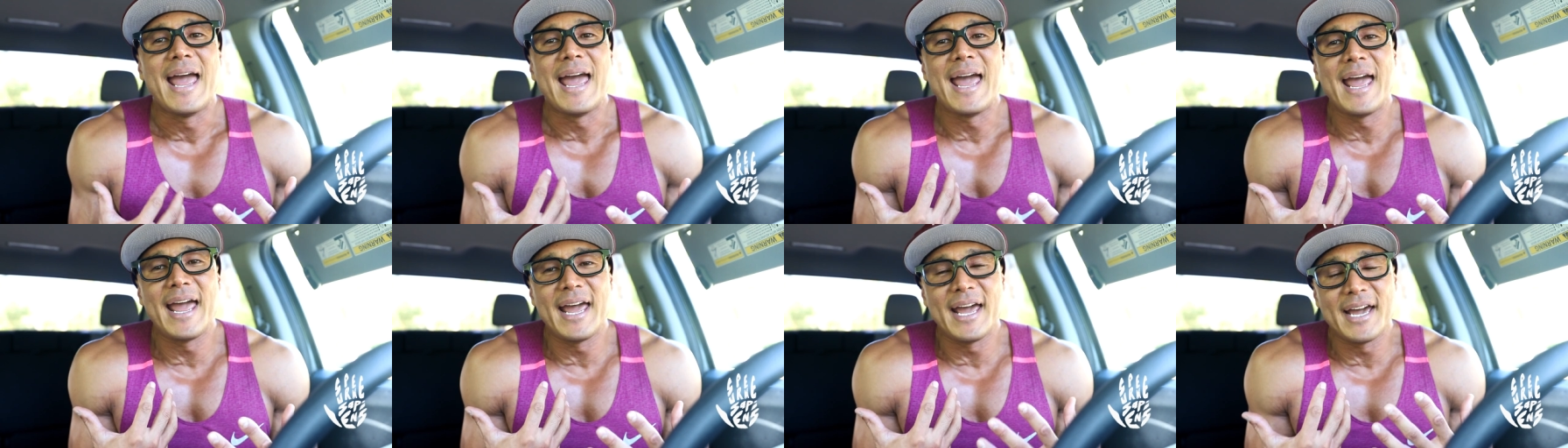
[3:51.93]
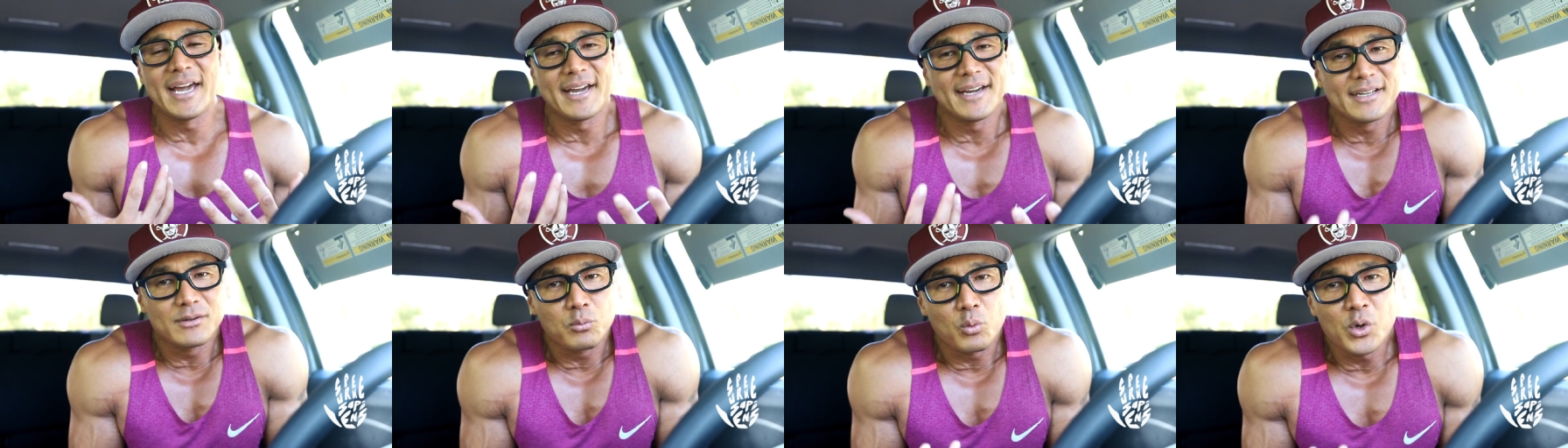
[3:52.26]

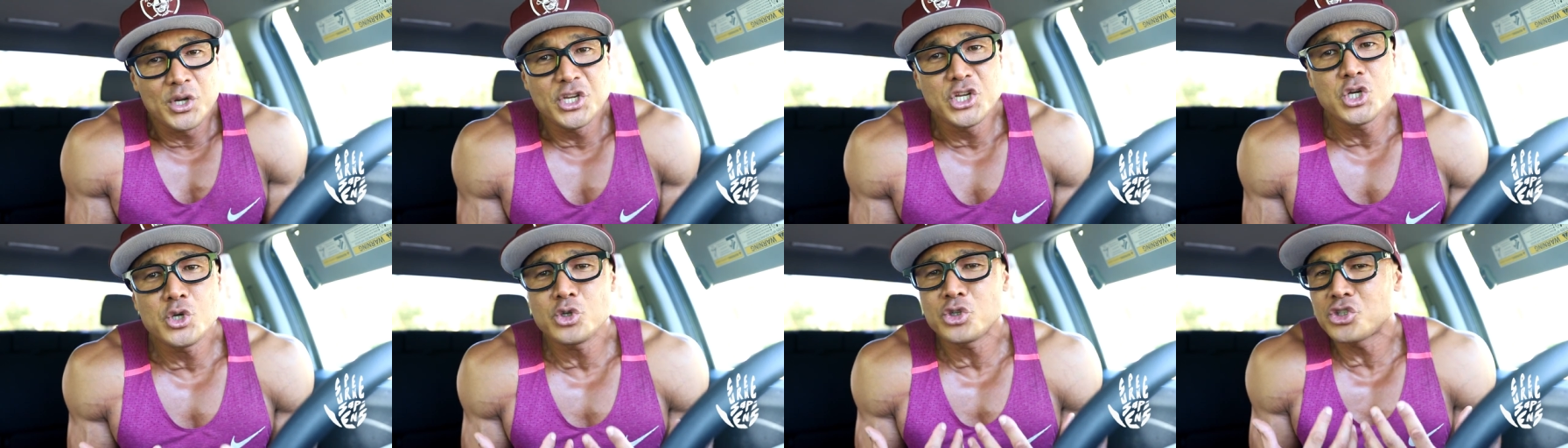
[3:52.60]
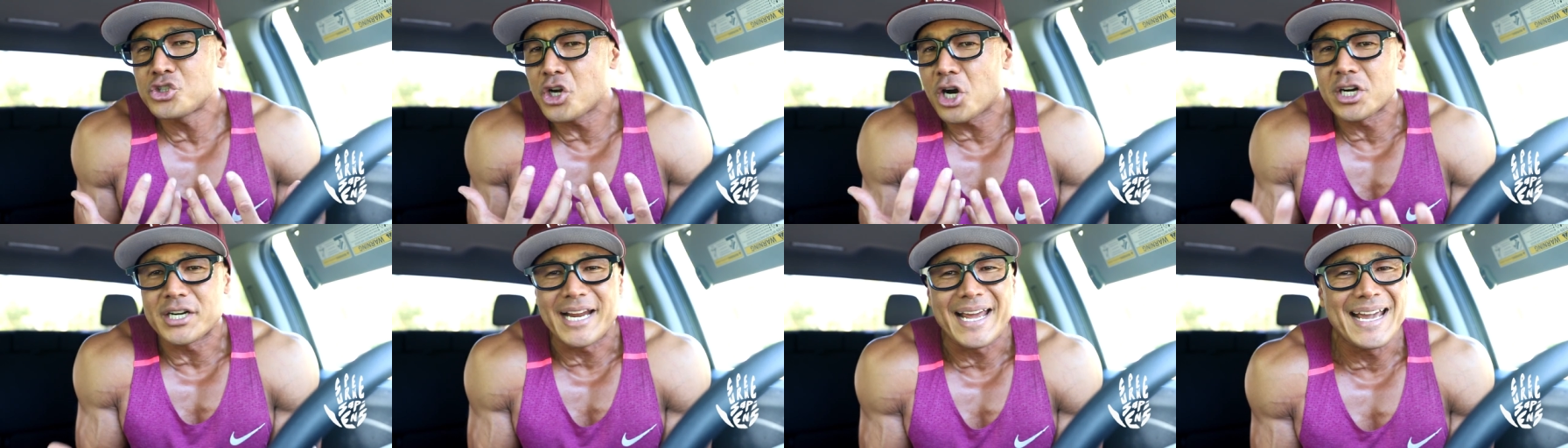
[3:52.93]
and when you
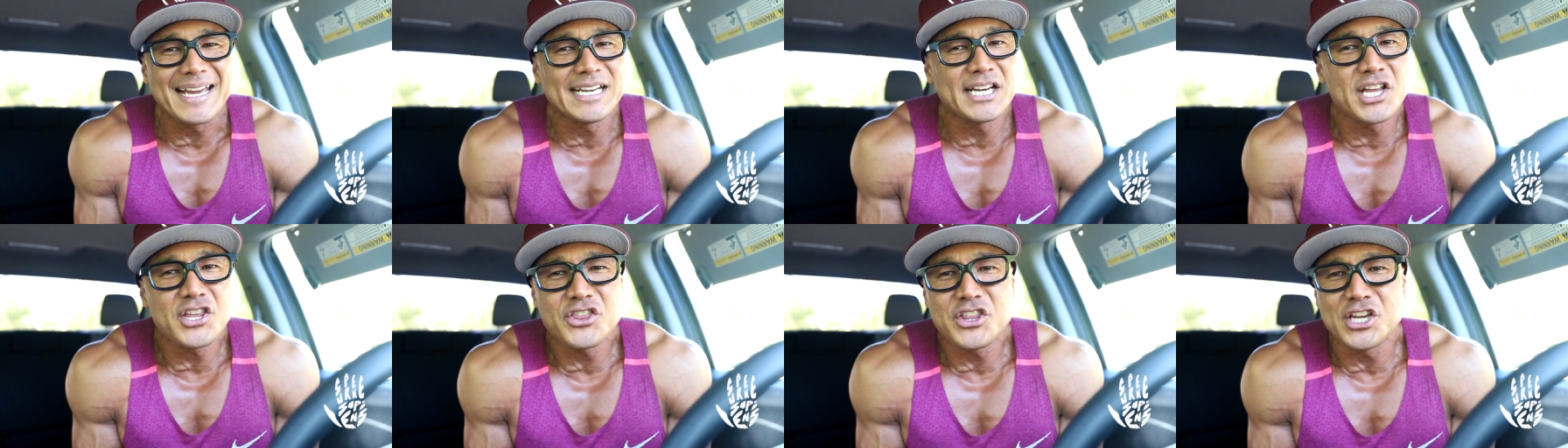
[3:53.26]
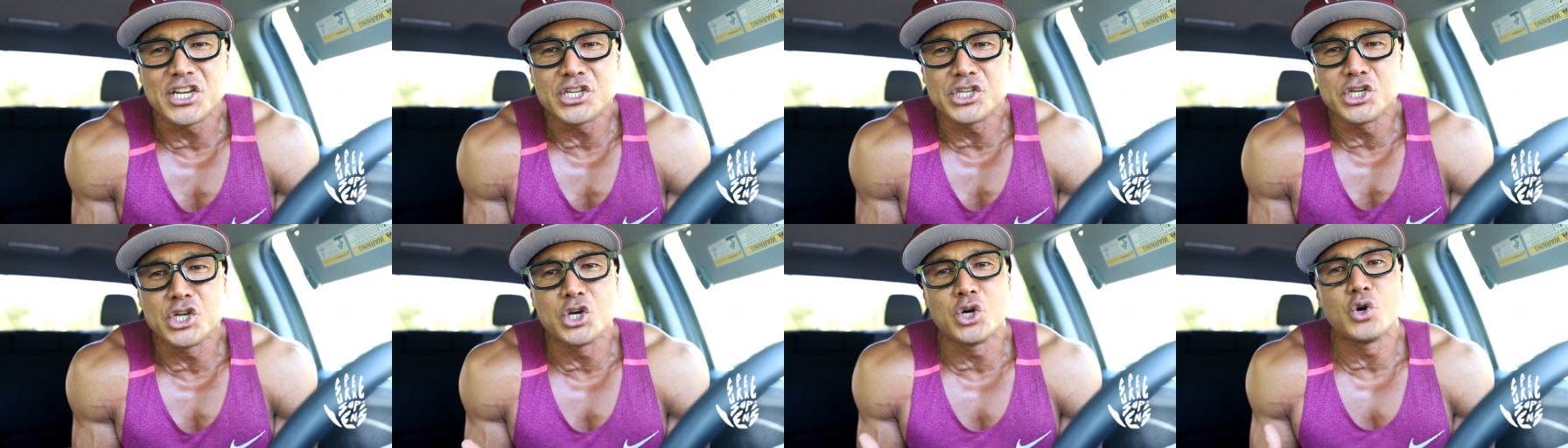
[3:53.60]
start
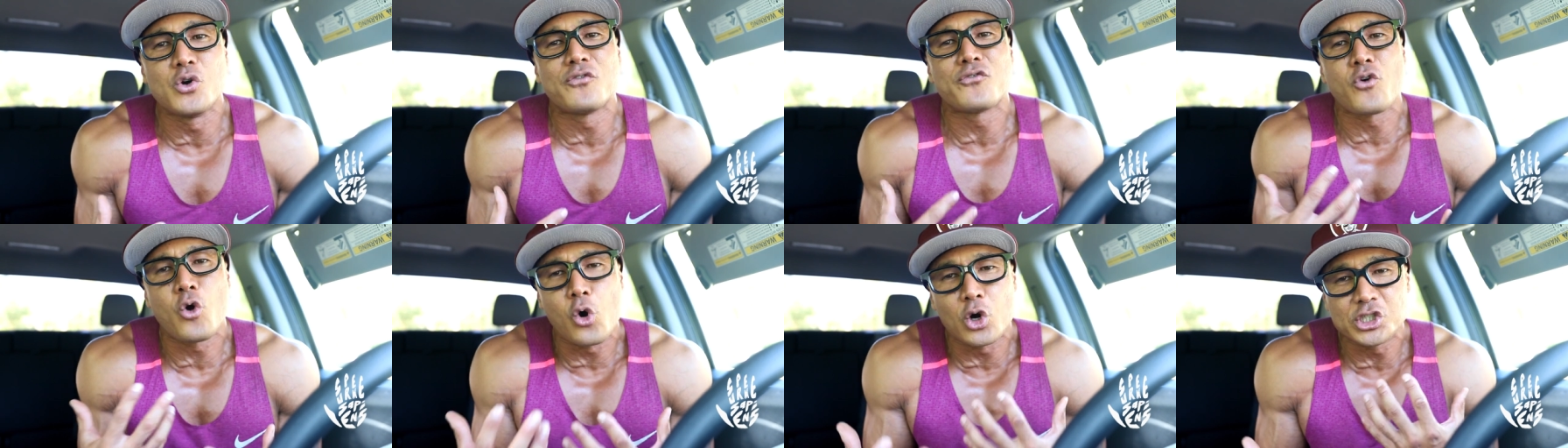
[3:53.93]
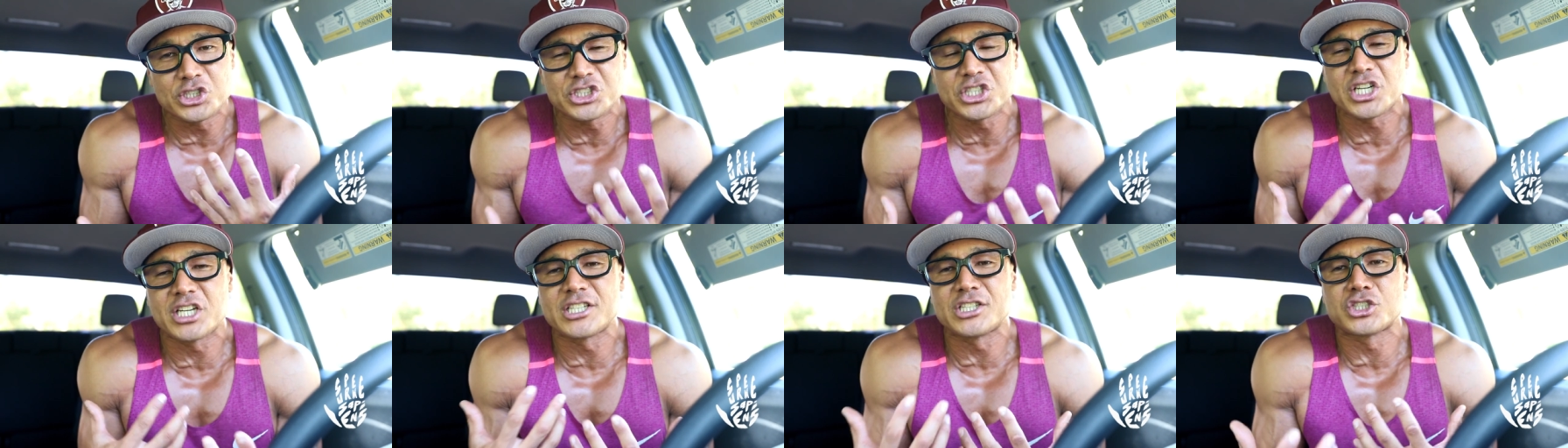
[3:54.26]
anything new, of
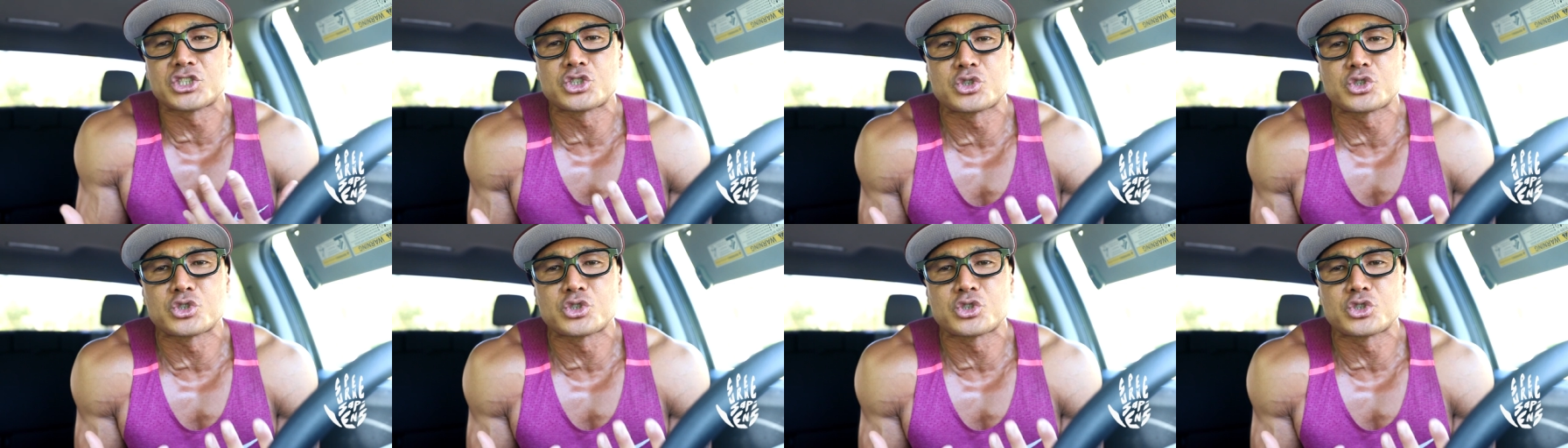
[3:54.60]
course you're gonna